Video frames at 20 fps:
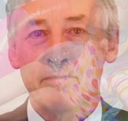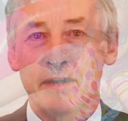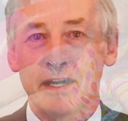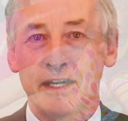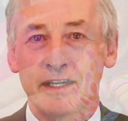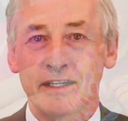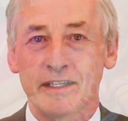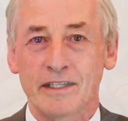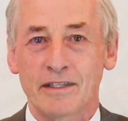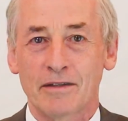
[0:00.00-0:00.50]

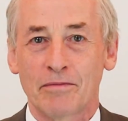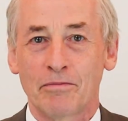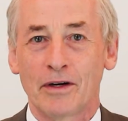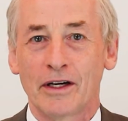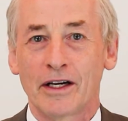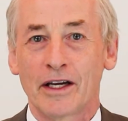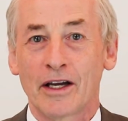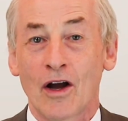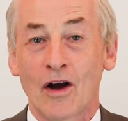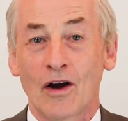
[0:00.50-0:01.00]
balanced
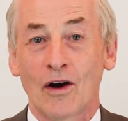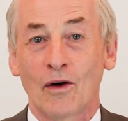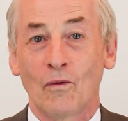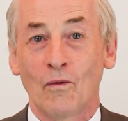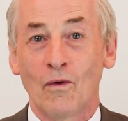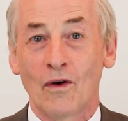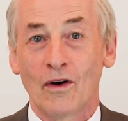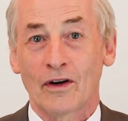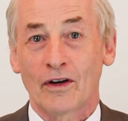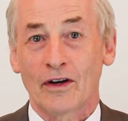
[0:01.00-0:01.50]
by
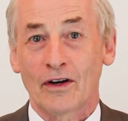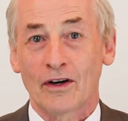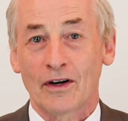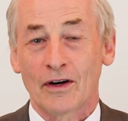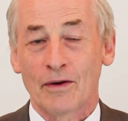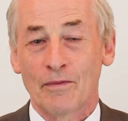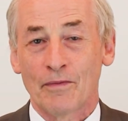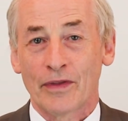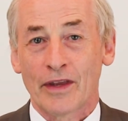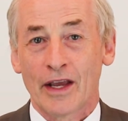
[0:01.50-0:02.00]
water
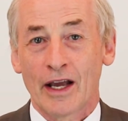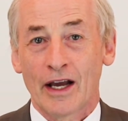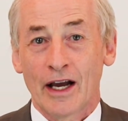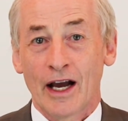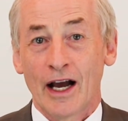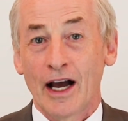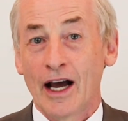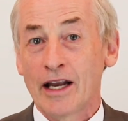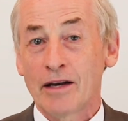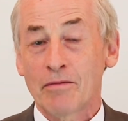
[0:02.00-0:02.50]

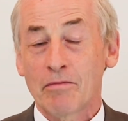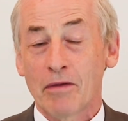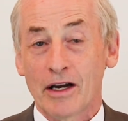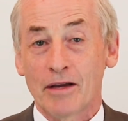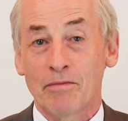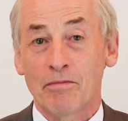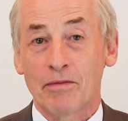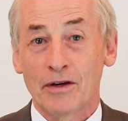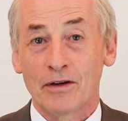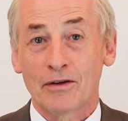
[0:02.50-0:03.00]
and
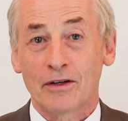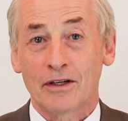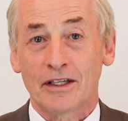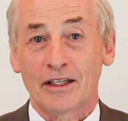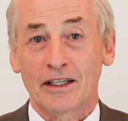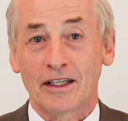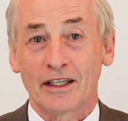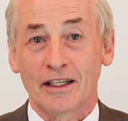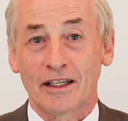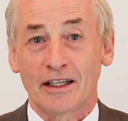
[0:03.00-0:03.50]
by
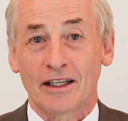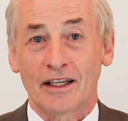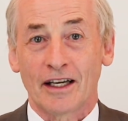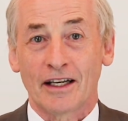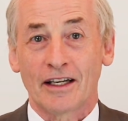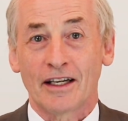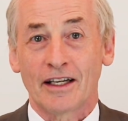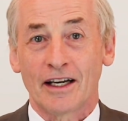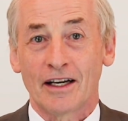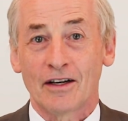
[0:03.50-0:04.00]
beauty,
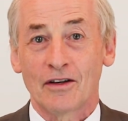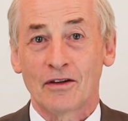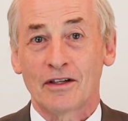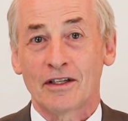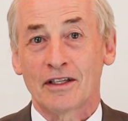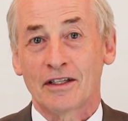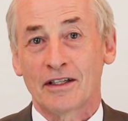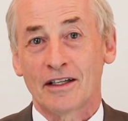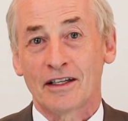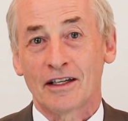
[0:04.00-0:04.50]
getting
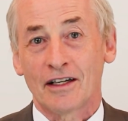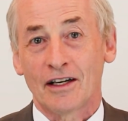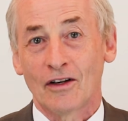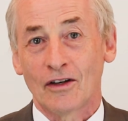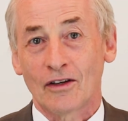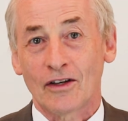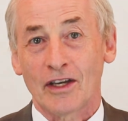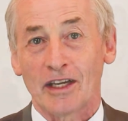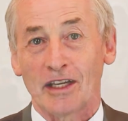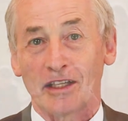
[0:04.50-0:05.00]
out and
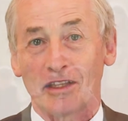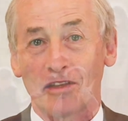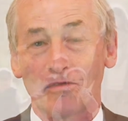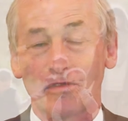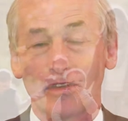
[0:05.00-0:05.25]
looking at the